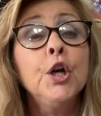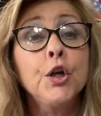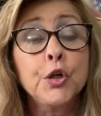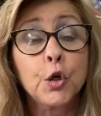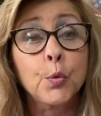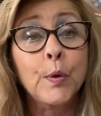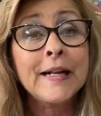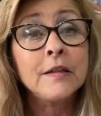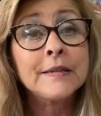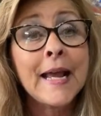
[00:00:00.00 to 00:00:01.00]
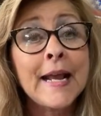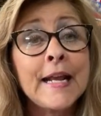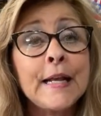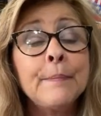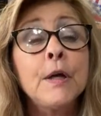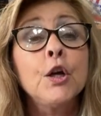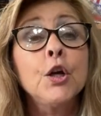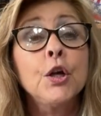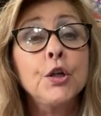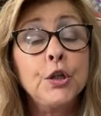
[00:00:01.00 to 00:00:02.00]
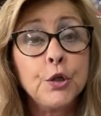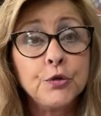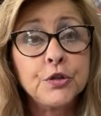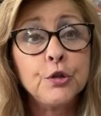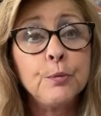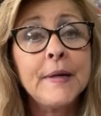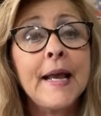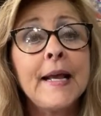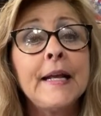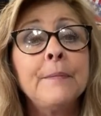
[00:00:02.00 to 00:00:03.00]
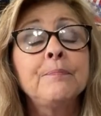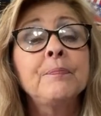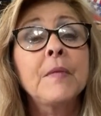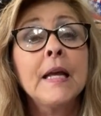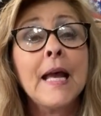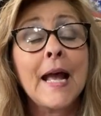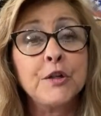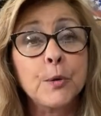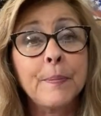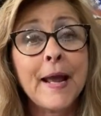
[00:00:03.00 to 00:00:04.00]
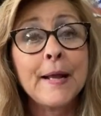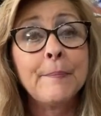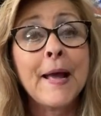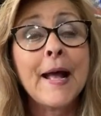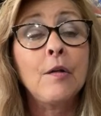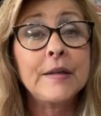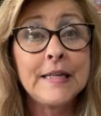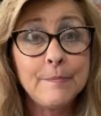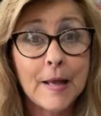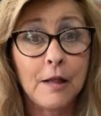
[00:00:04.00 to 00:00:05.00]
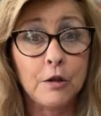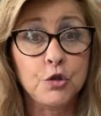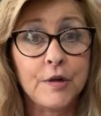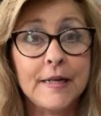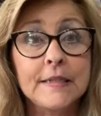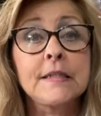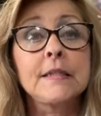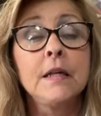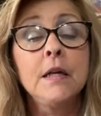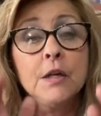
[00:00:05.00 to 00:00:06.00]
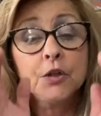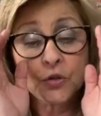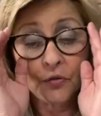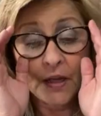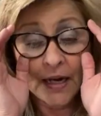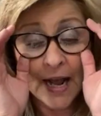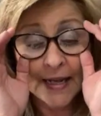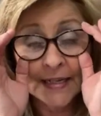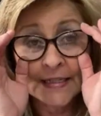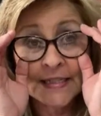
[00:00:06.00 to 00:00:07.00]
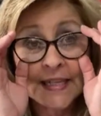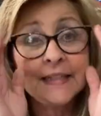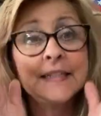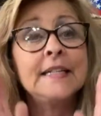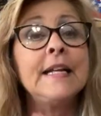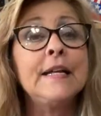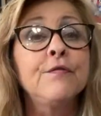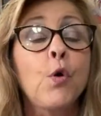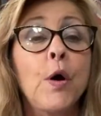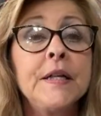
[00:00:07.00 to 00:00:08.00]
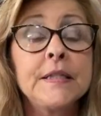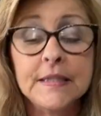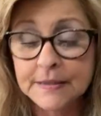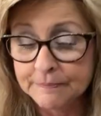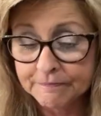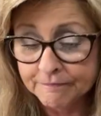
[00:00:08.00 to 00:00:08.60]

your real name, YouTube name, and your PayPal email address so that I can send an invoice.